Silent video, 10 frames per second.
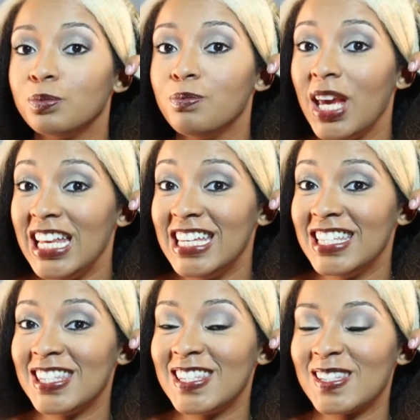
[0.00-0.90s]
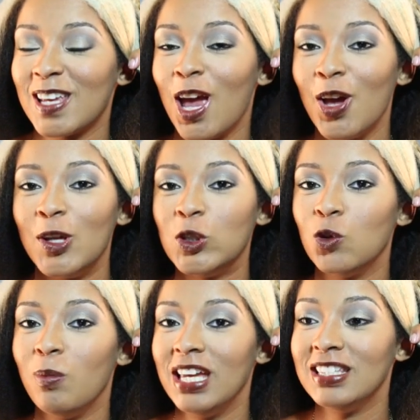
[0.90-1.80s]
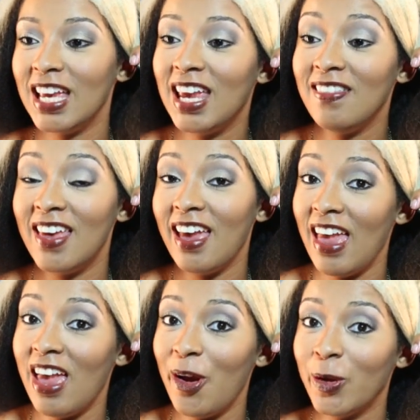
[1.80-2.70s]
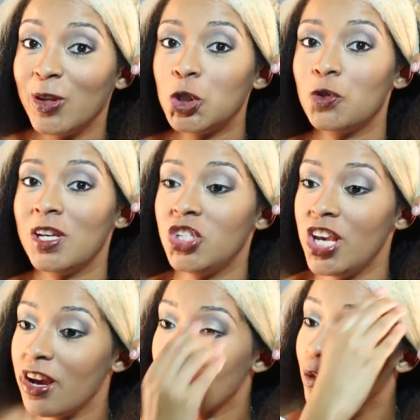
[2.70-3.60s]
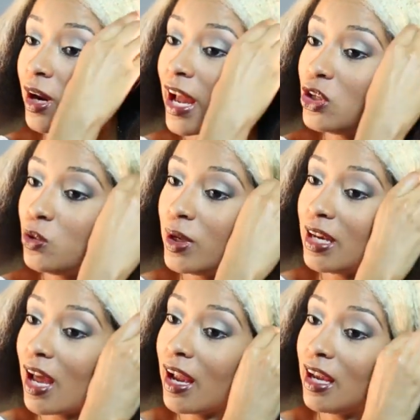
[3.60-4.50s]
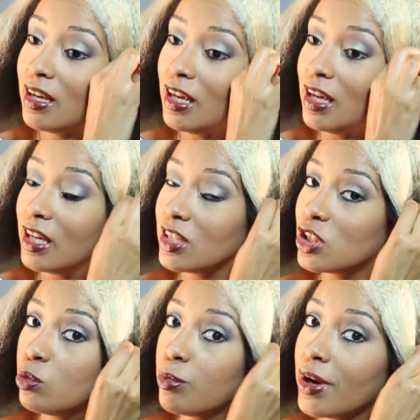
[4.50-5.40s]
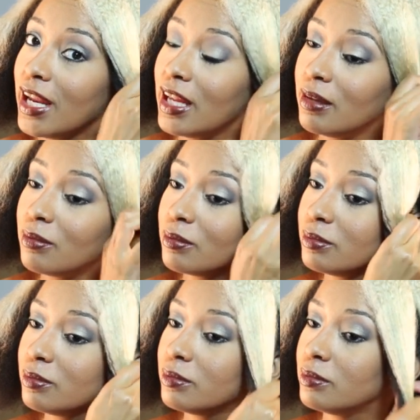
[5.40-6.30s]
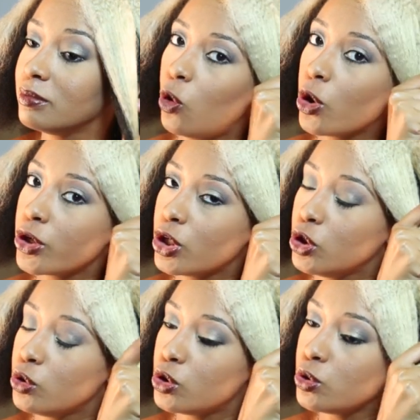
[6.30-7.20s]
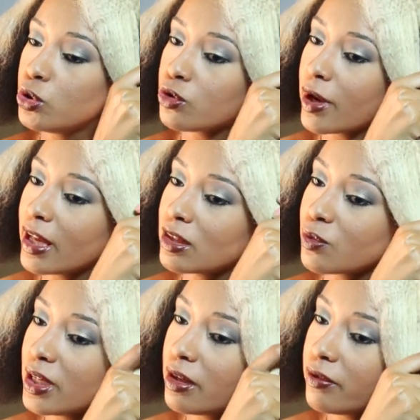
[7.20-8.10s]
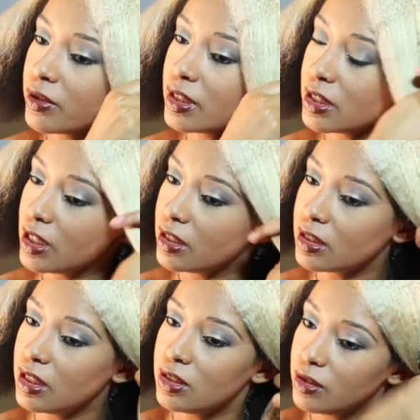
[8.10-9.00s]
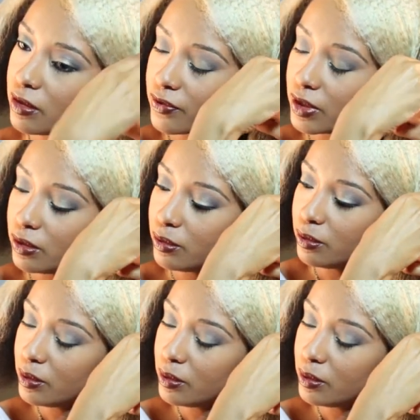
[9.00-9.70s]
Maintenance. To maintain the hair, the stretch hair, what I do at night is to braid it, or you could do 2 strands, whatever is easier for you.